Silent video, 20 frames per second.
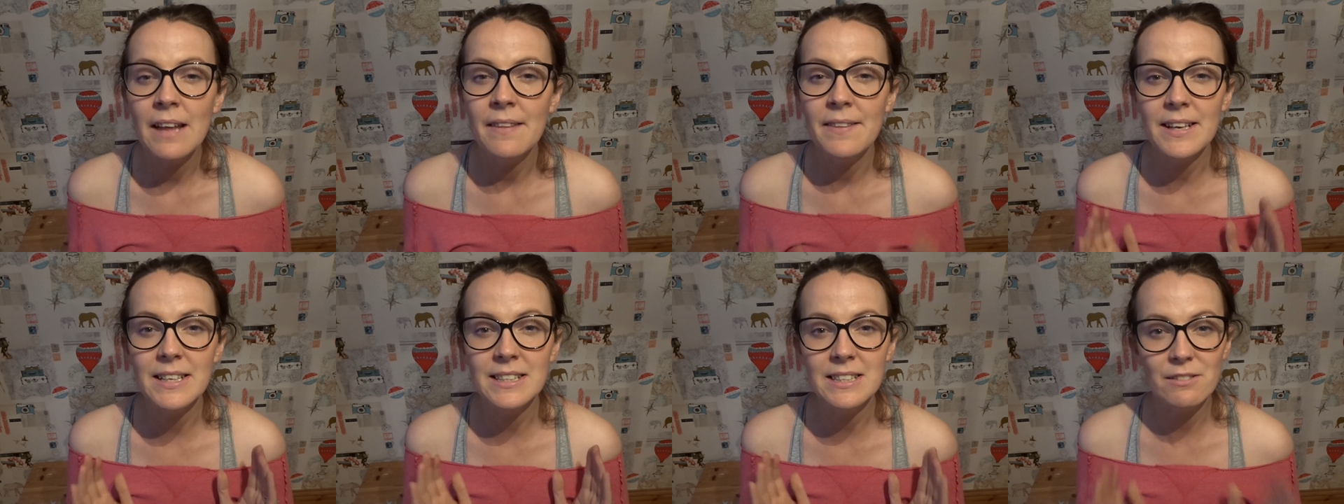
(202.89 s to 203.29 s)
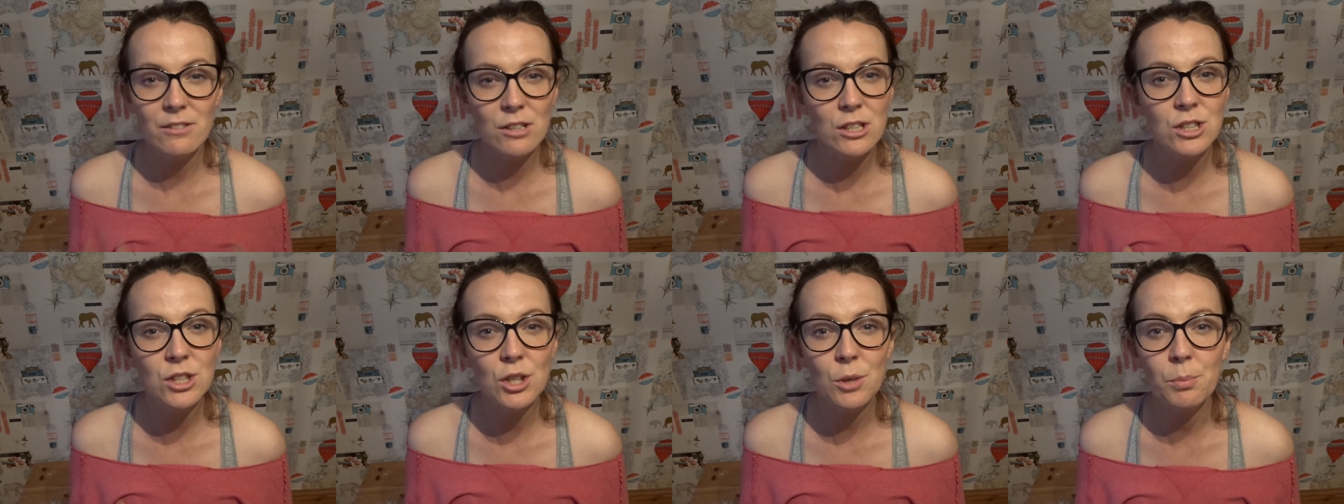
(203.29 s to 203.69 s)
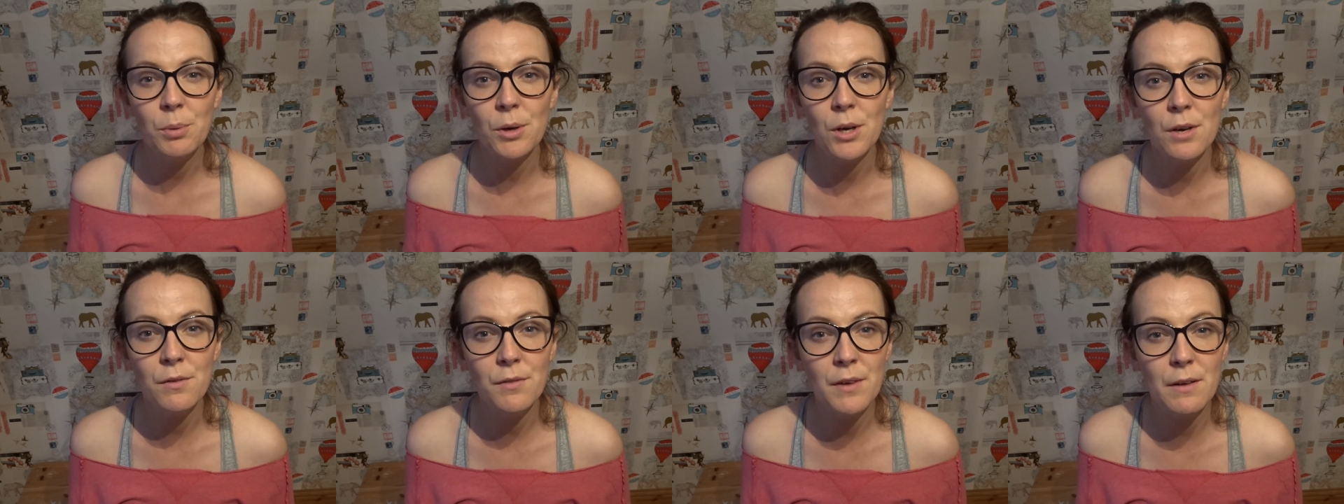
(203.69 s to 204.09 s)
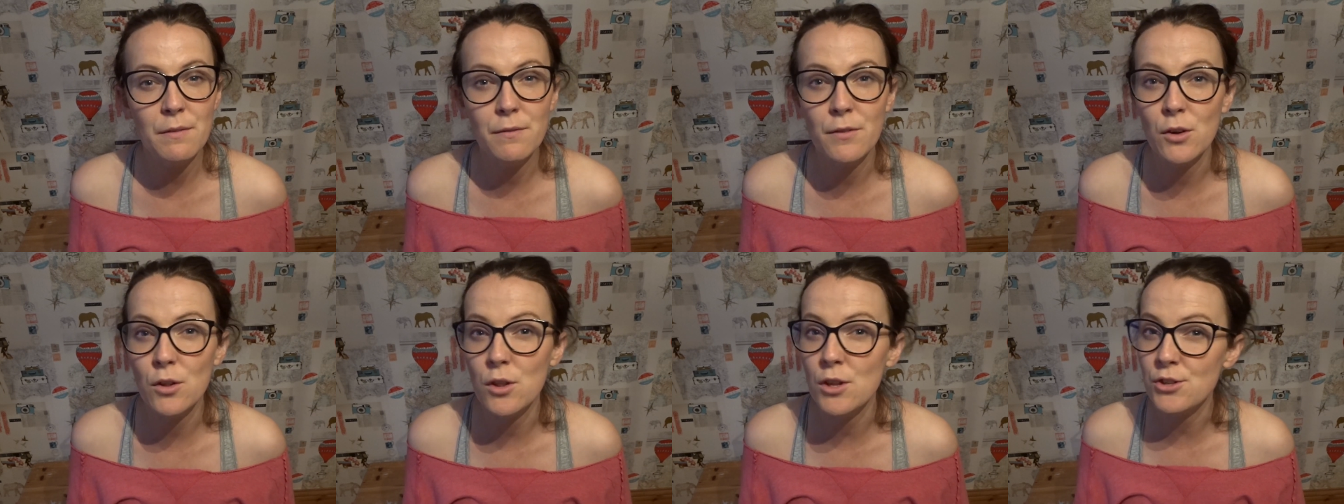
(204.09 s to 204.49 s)
These are also perfect
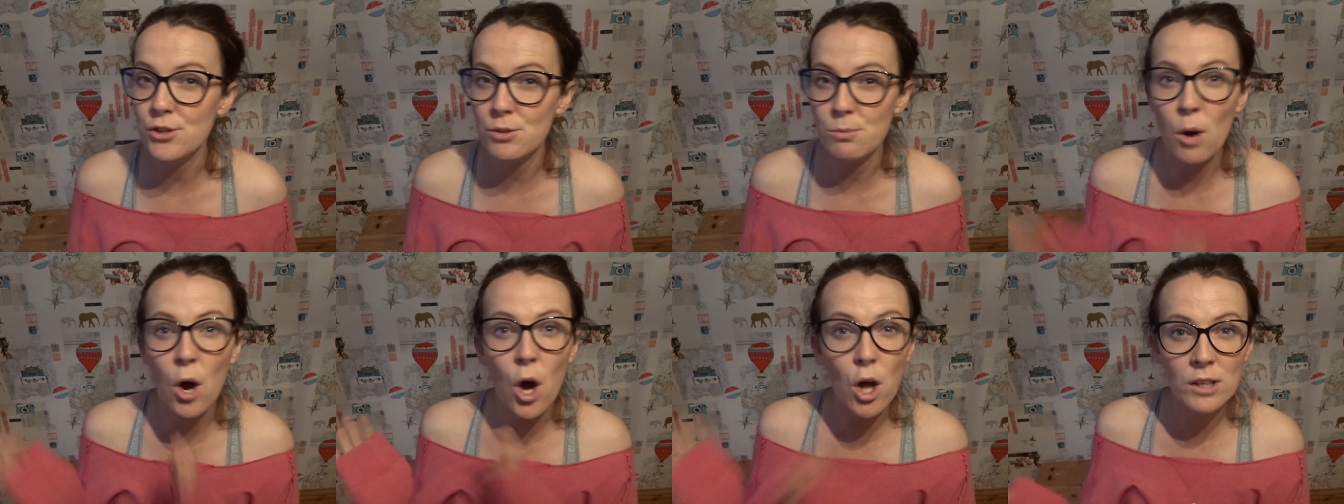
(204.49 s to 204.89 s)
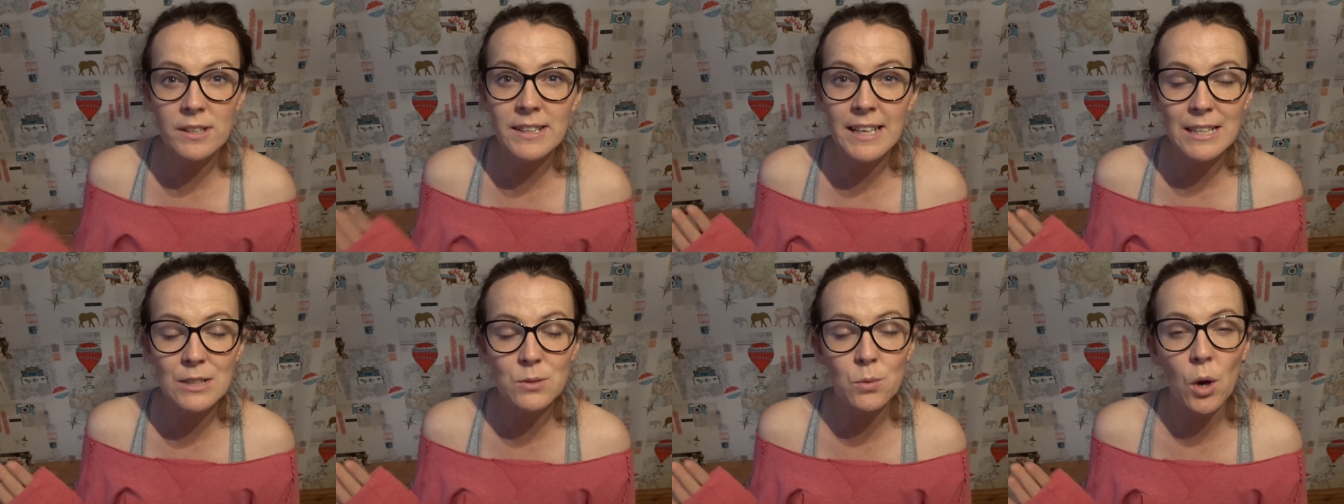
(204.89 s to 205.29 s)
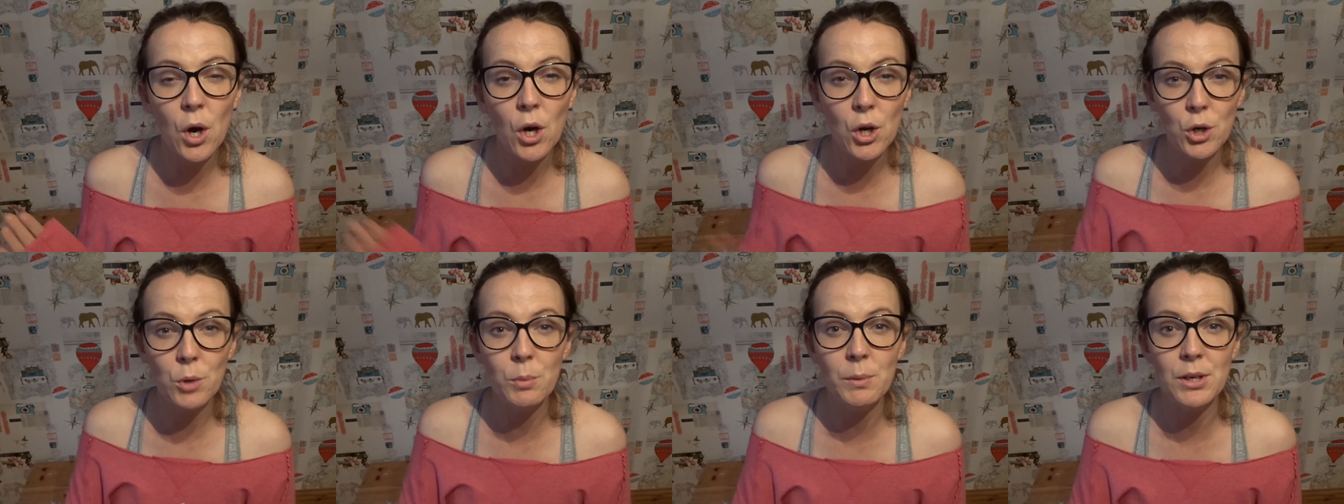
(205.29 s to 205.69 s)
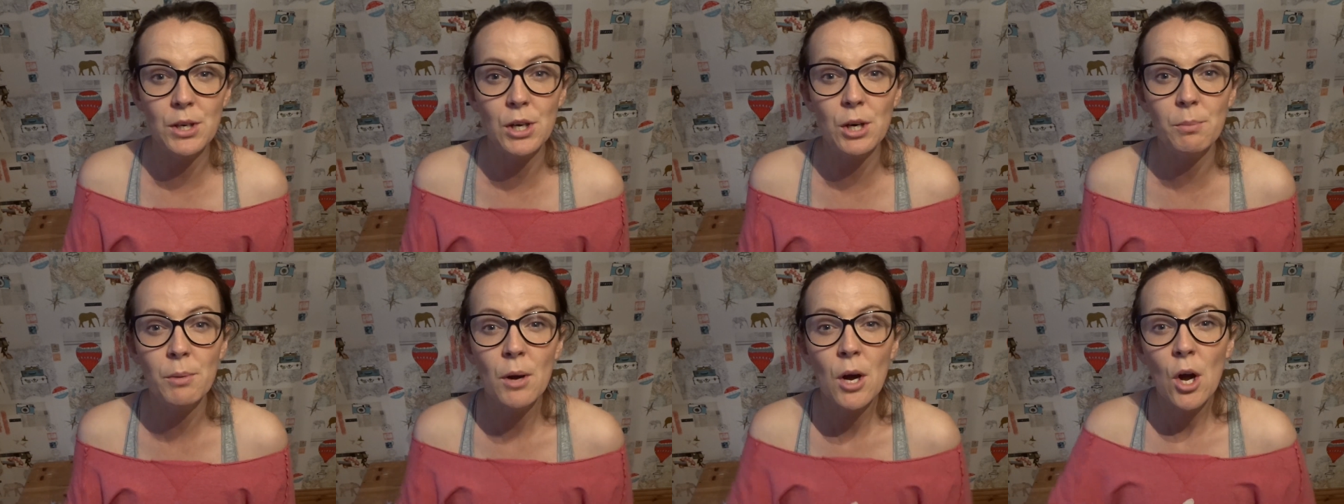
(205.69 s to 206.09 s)
for the summer holidays what are coming
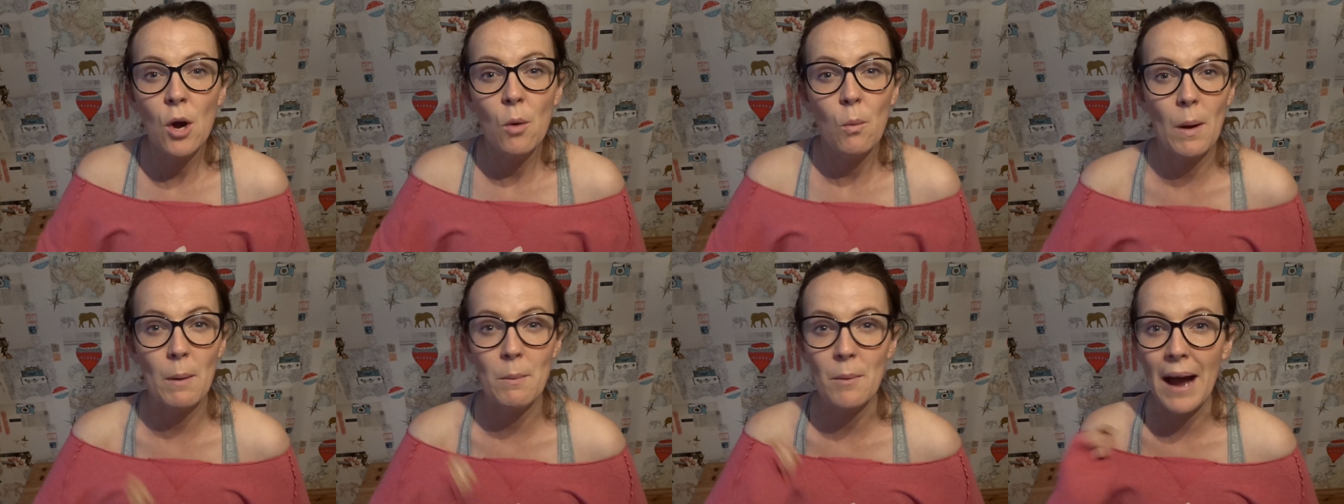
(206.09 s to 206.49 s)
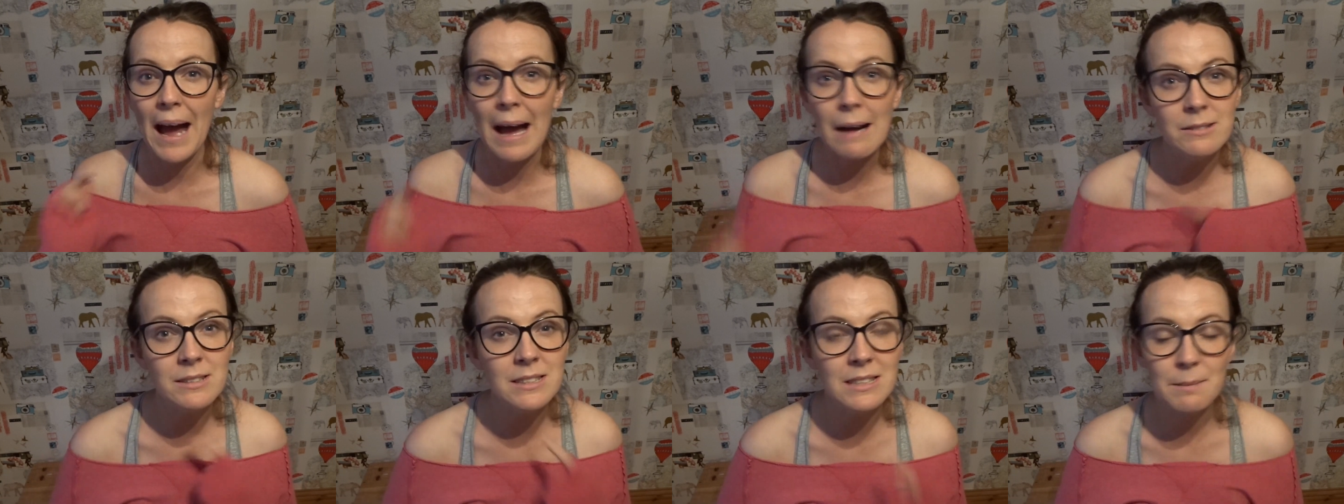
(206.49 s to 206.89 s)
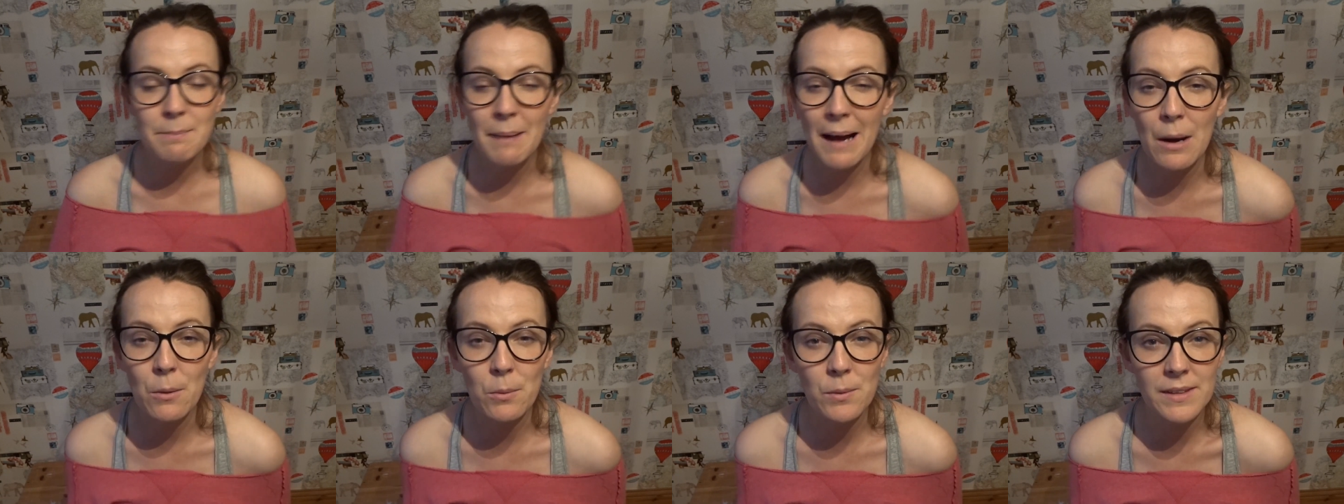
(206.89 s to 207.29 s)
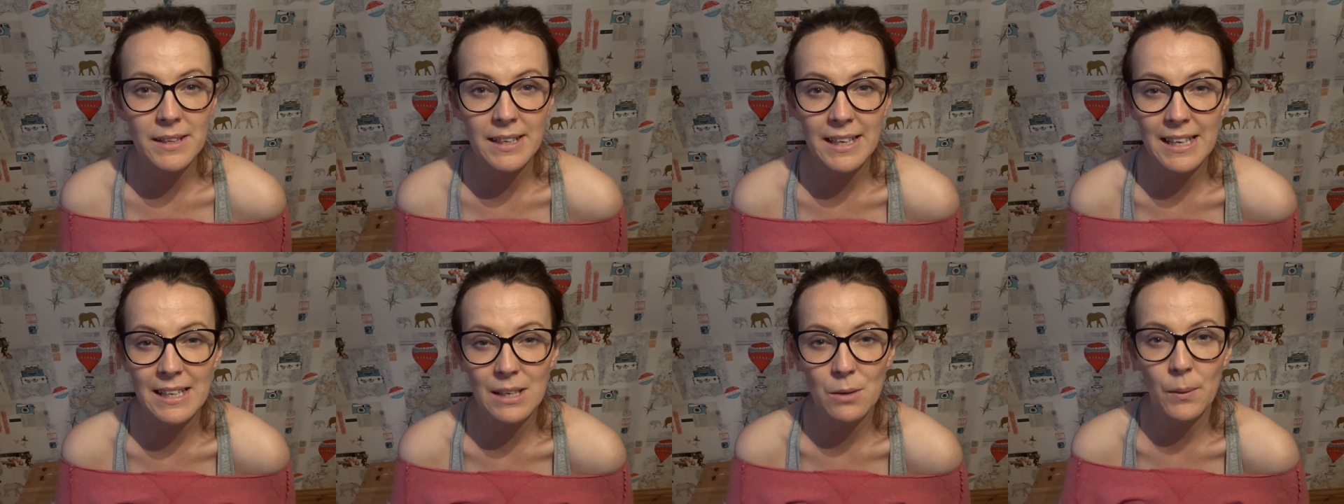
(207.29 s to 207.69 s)
up when we're out and about with the
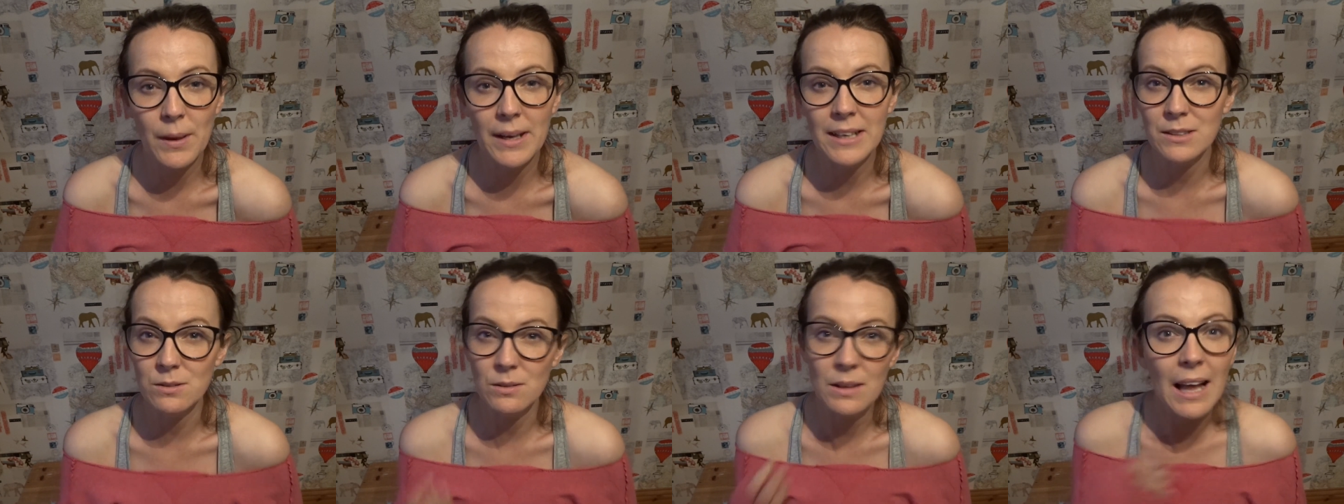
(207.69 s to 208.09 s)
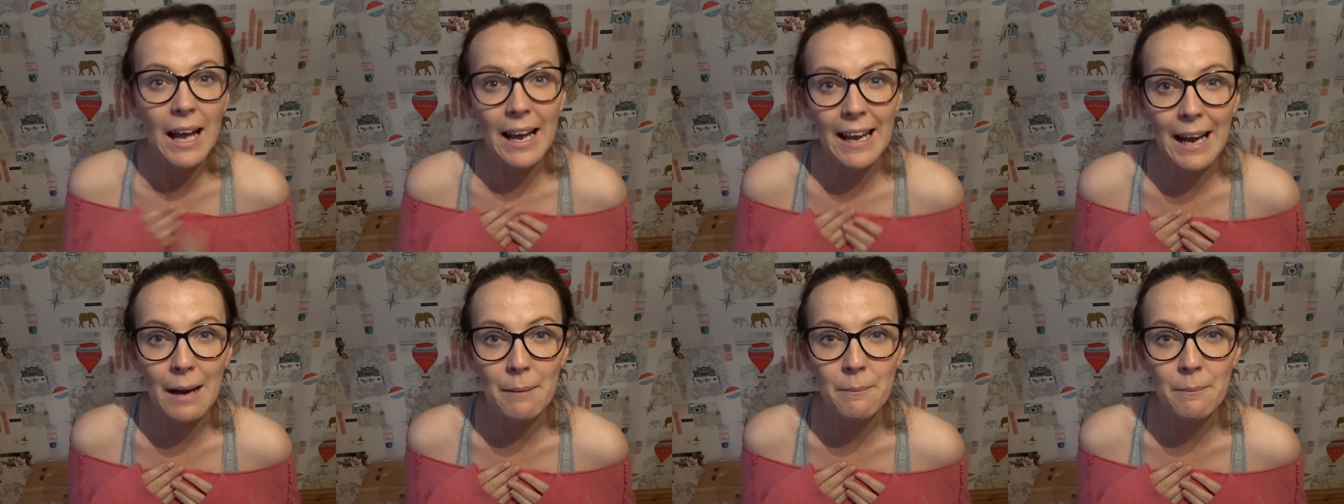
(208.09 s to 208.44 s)
kiddie wings, well I